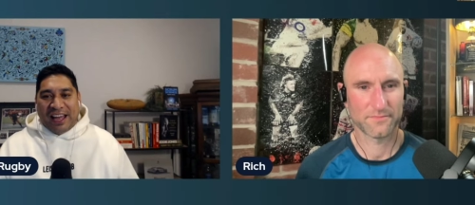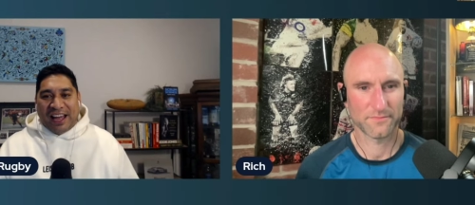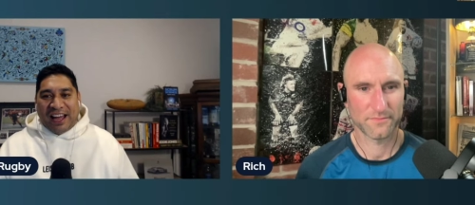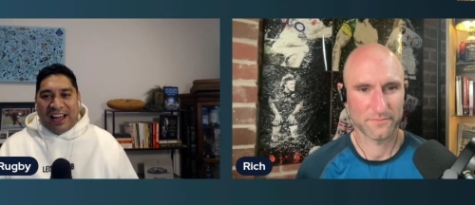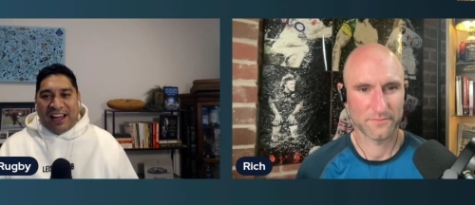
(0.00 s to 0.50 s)

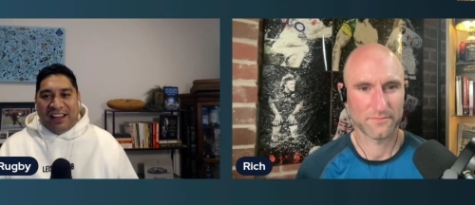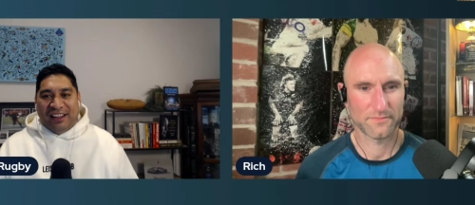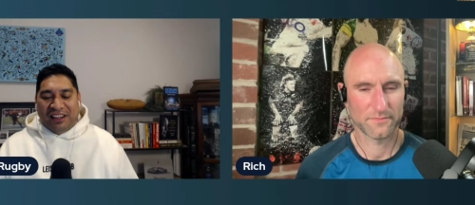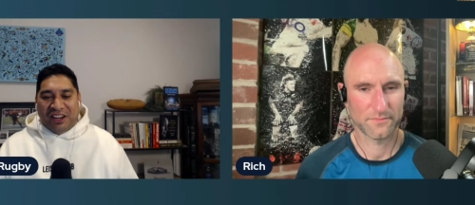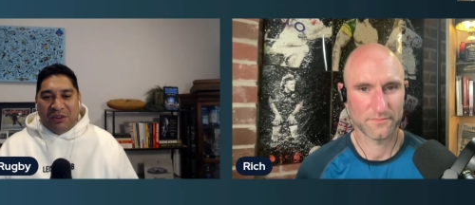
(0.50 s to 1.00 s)
Speaker 1: Uh,
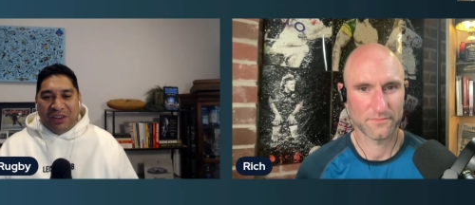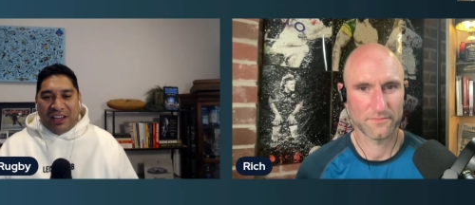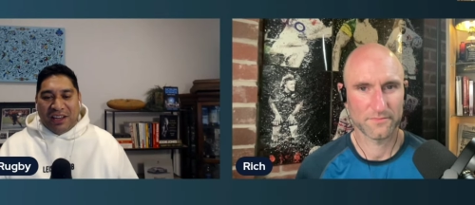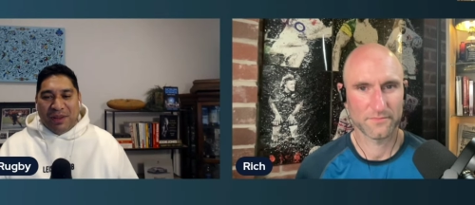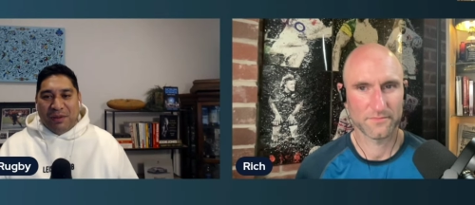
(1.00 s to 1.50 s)
go on then,
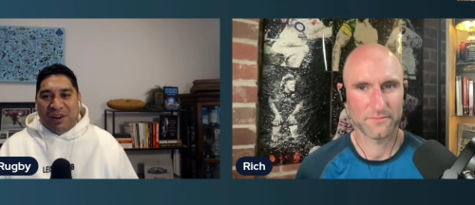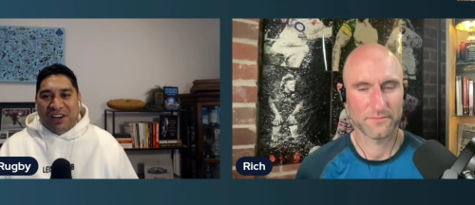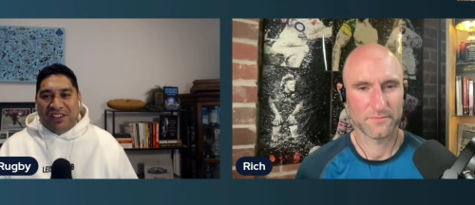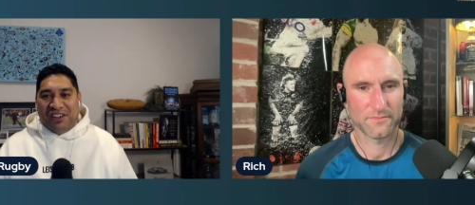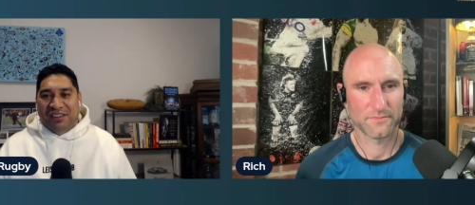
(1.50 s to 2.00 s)
give me your
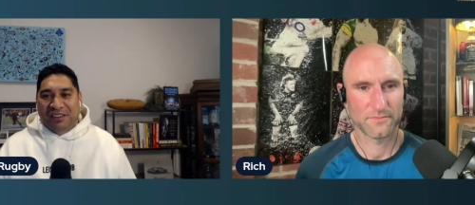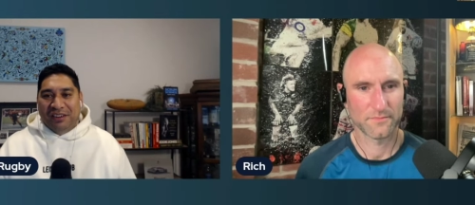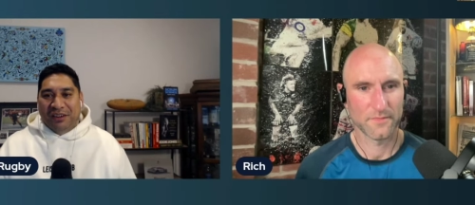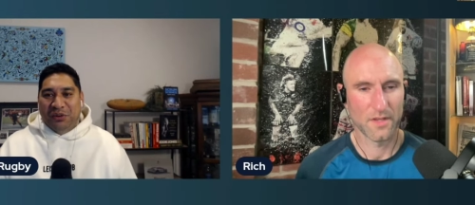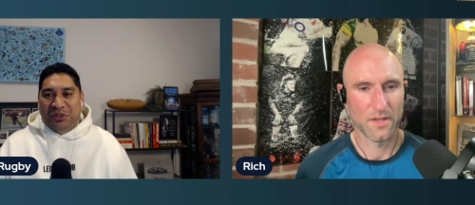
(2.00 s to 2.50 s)
prediction.
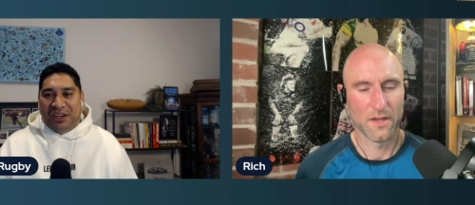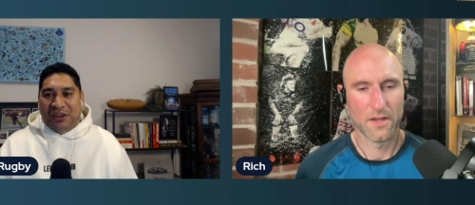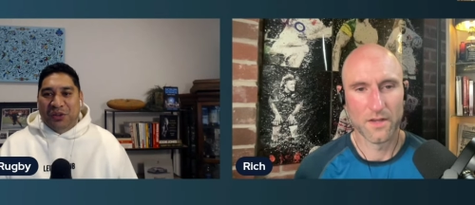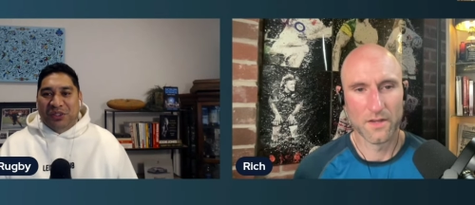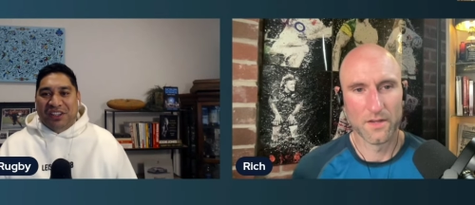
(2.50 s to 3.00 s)
Who's gonna
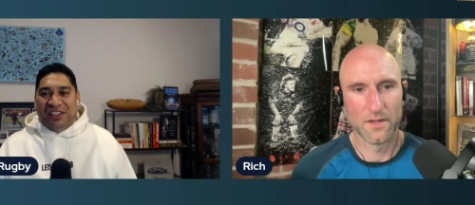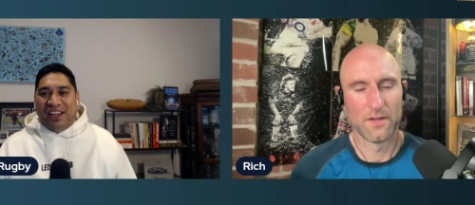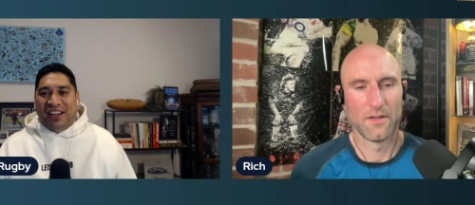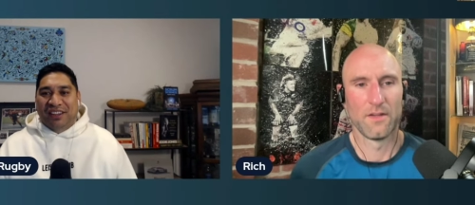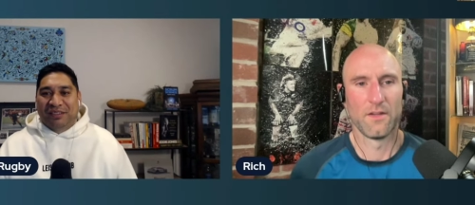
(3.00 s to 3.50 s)
who's gonna
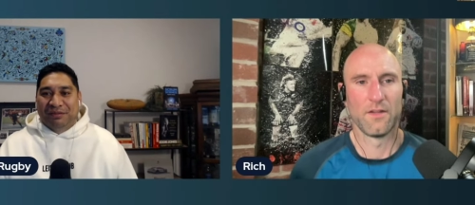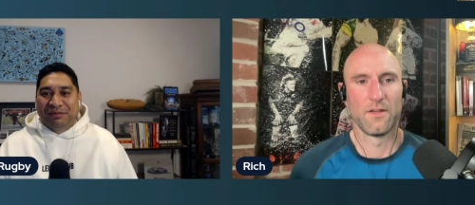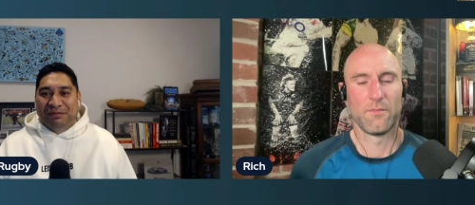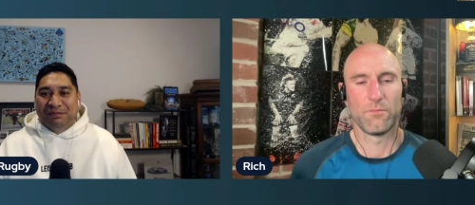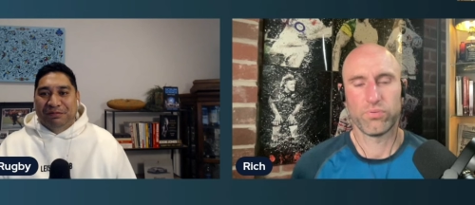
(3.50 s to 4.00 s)
take it?
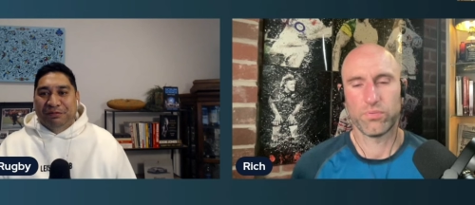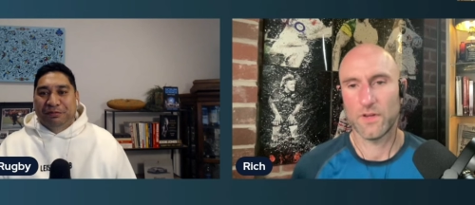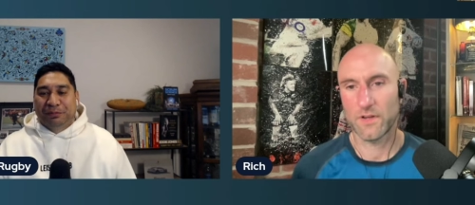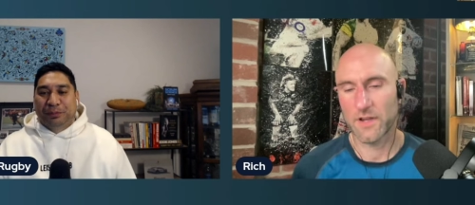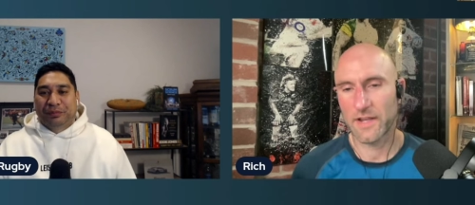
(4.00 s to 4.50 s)

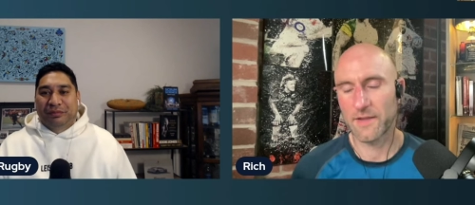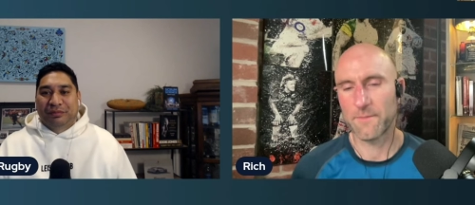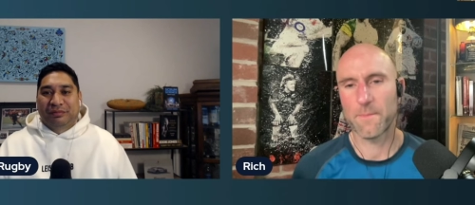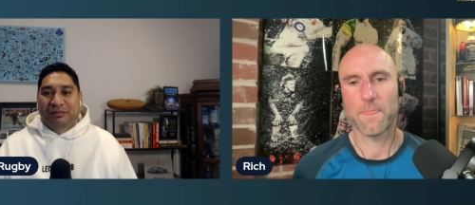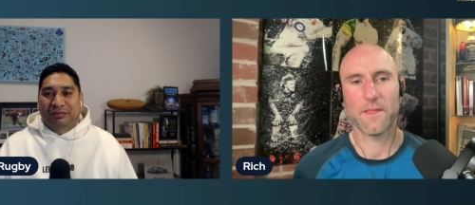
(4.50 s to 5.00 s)
Speaker 2: Okay,
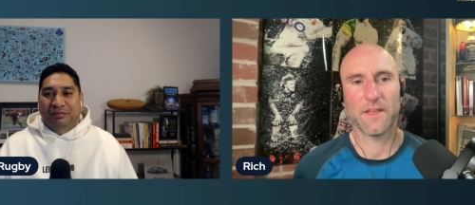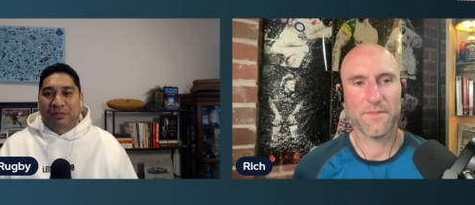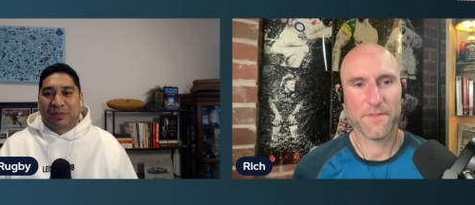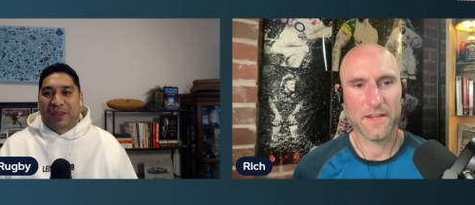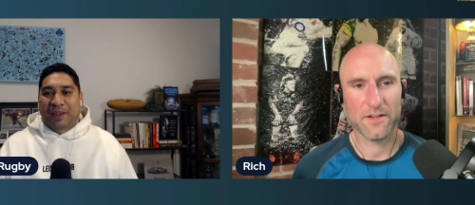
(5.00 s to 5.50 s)

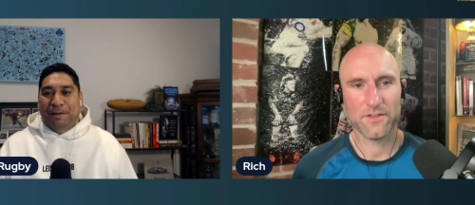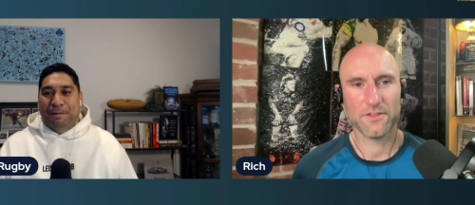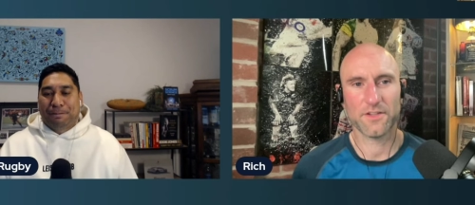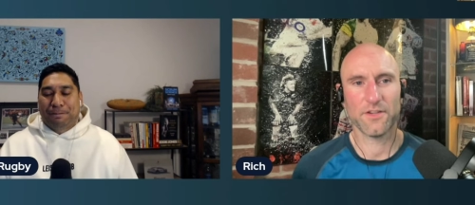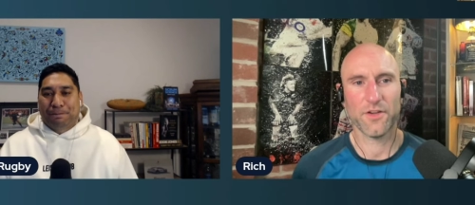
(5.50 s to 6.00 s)
if
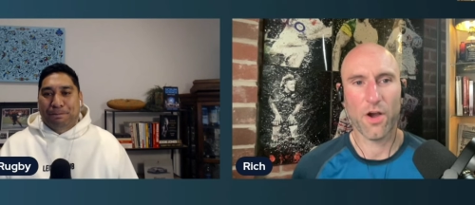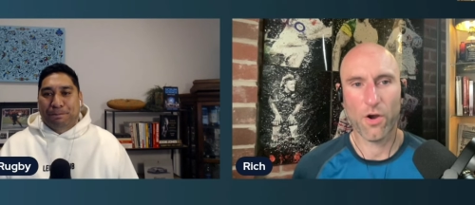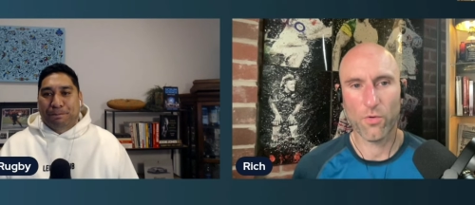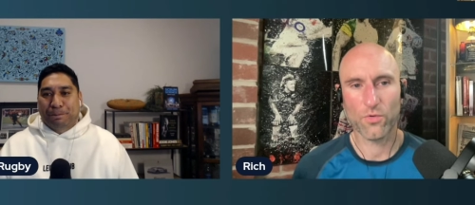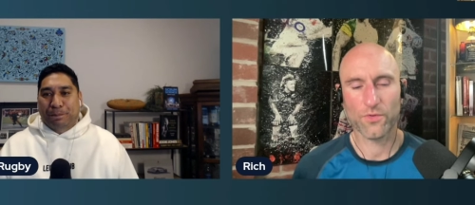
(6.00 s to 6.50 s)
England can
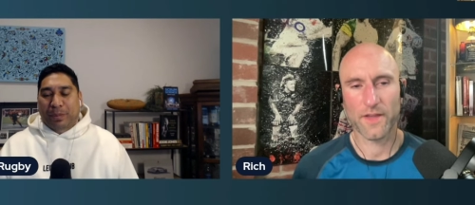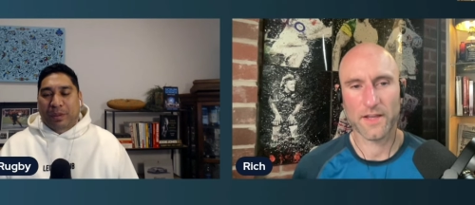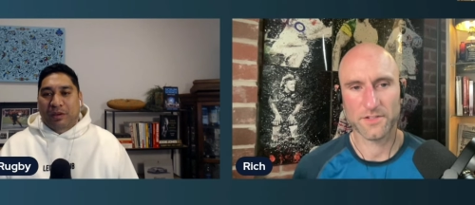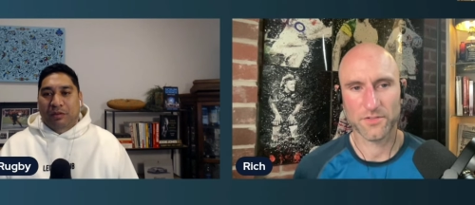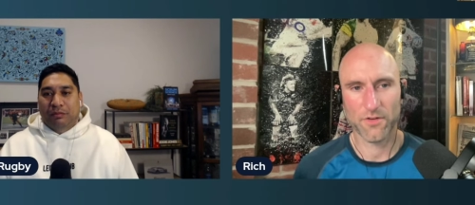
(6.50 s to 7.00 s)
hold
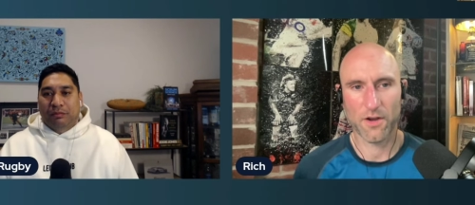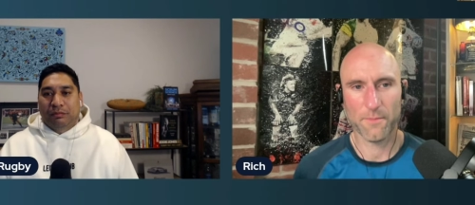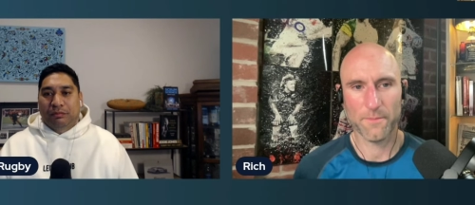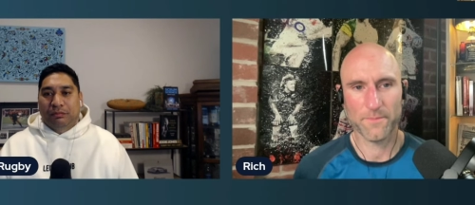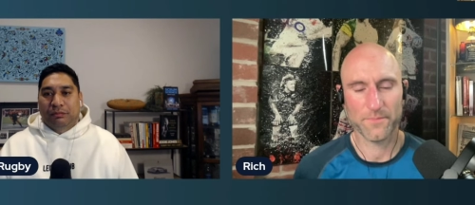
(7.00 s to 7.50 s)
that
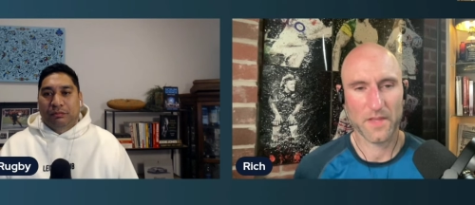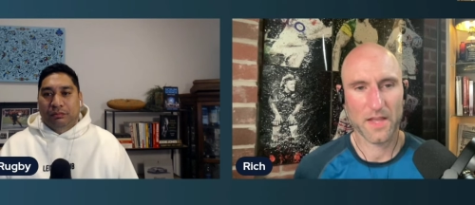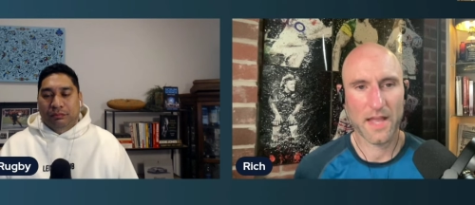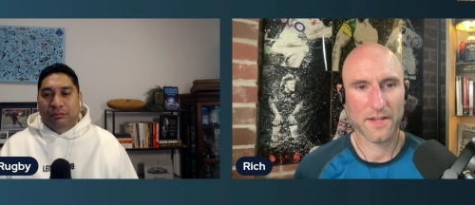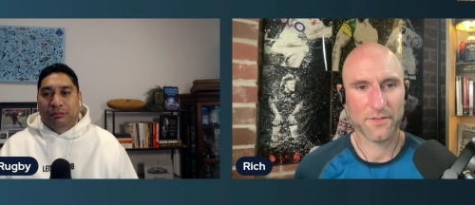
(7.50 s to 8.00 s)
scrum
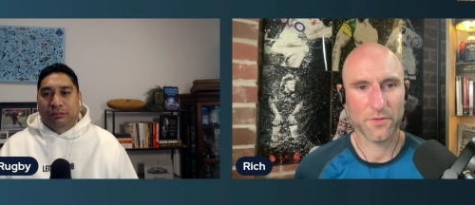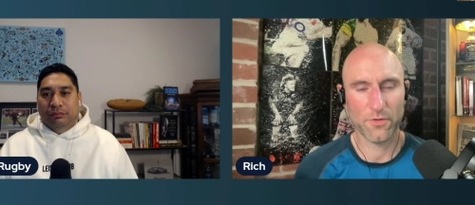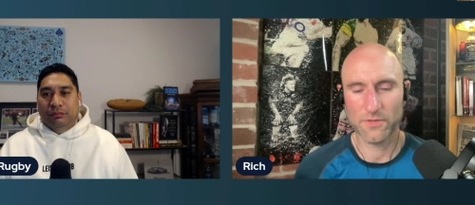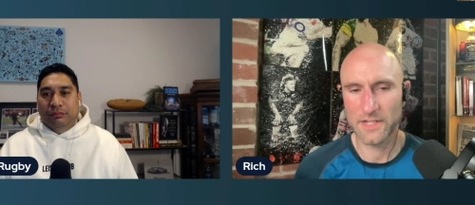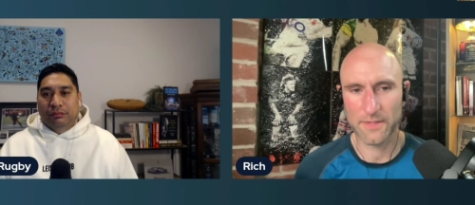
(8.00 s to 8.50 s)
and
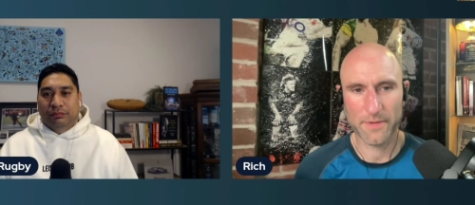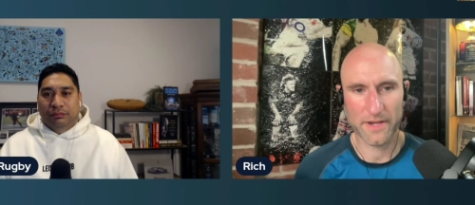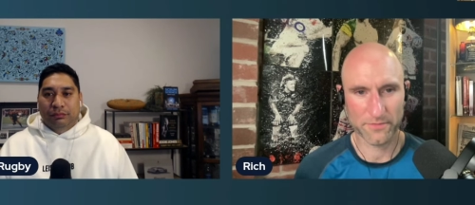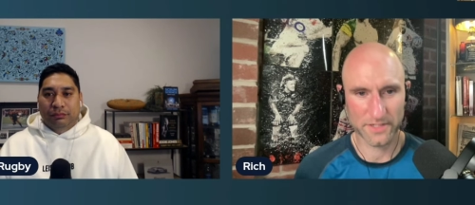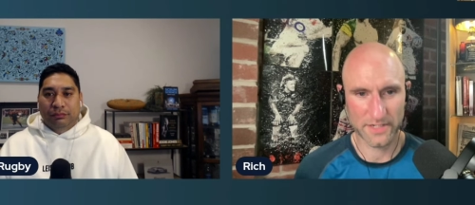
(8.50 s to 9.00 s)
not leak
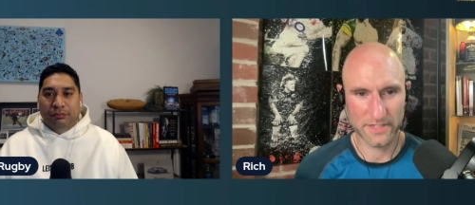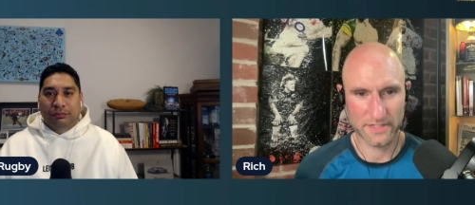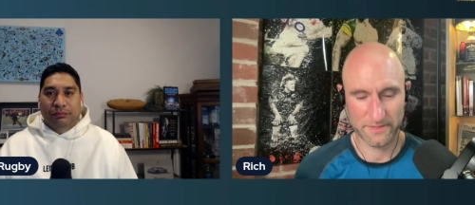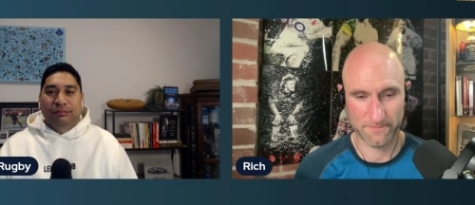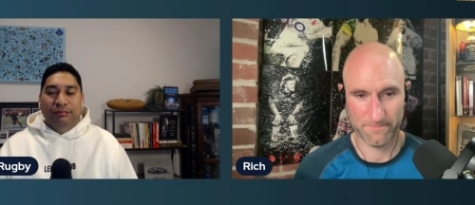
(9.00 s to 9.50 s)

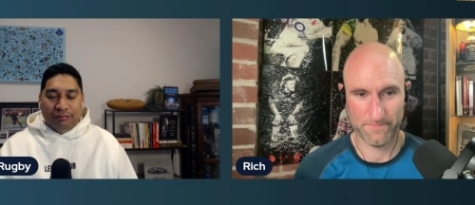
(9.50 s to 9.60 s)
penalties,